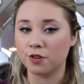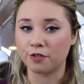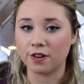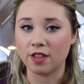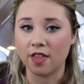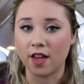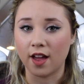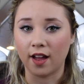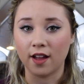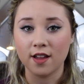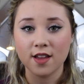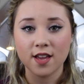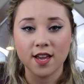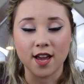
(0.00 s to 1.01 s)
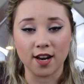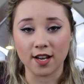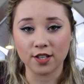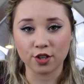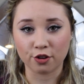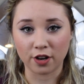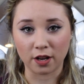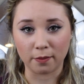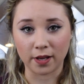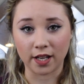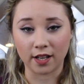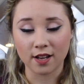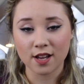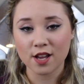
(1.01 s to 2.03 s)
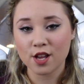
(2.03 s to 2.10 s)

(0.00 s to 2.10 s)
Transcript: agree that it is creamy.